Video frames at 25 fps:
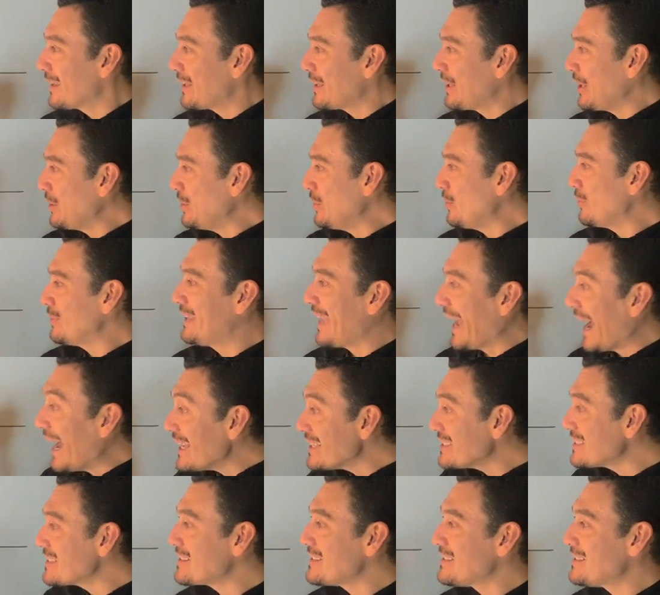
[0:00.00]
Can you
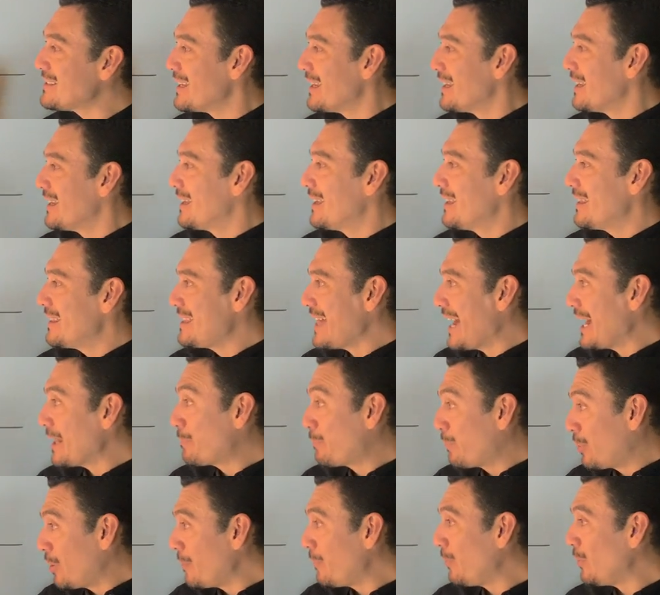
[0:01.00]
guess
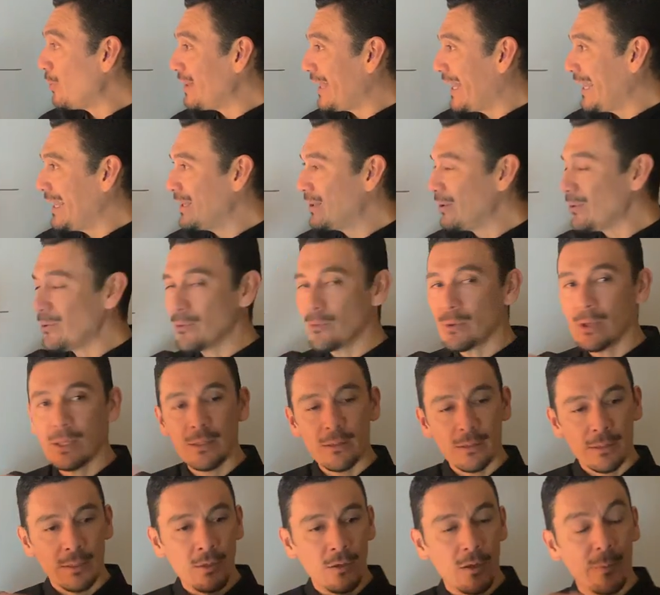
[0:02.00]
that purple angle,
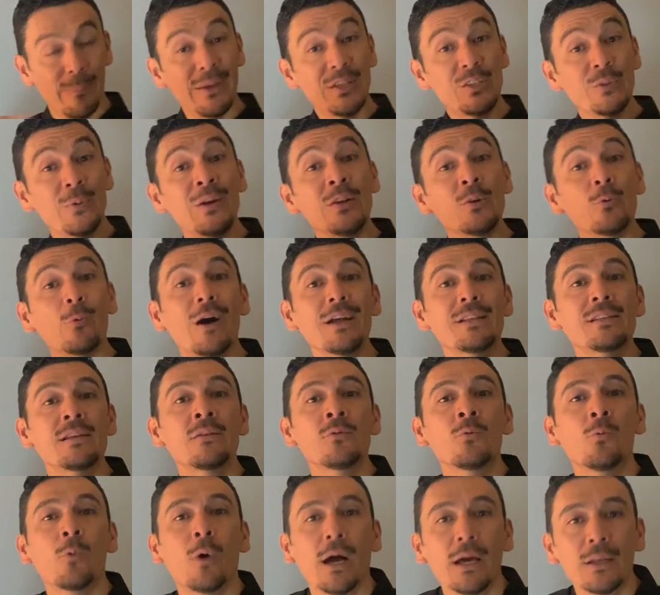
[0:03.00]
between what
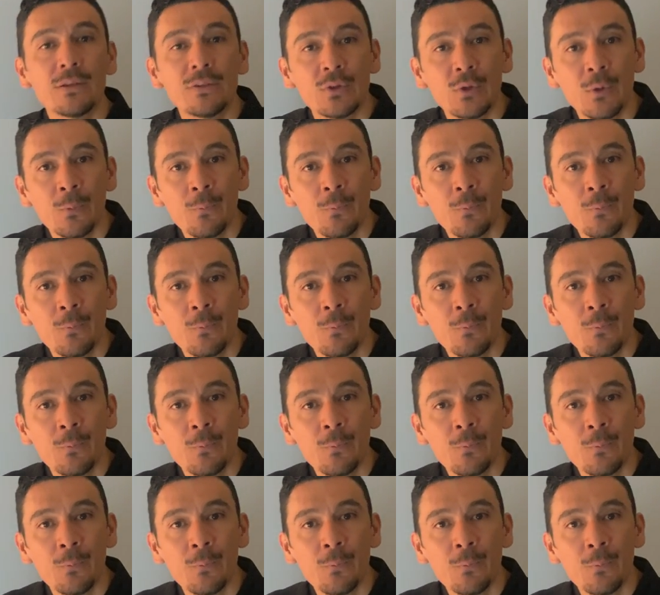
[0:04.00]
and what?